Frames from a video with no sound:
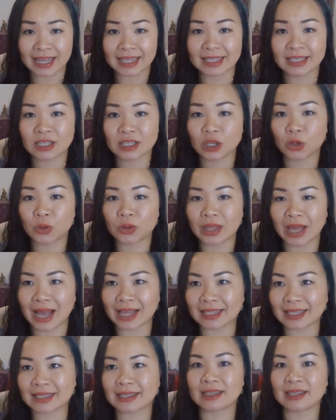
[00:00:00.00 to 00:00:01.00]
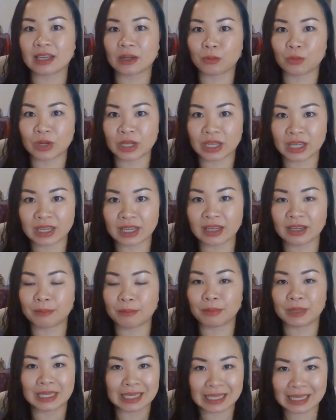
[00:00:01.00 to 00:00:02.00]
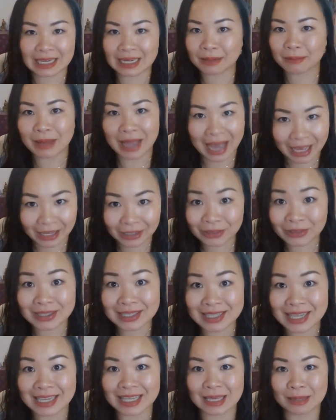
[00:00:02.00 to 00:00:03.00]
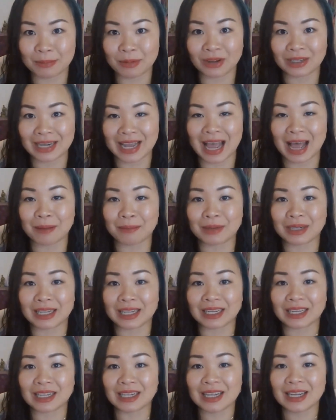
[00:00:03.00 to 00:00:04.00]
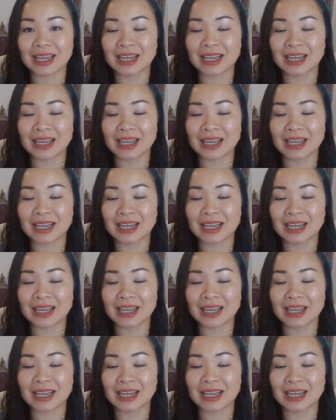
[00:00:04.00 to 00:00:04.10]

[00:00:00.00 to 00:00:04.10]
And so that's the repeating patterns that keep on happening.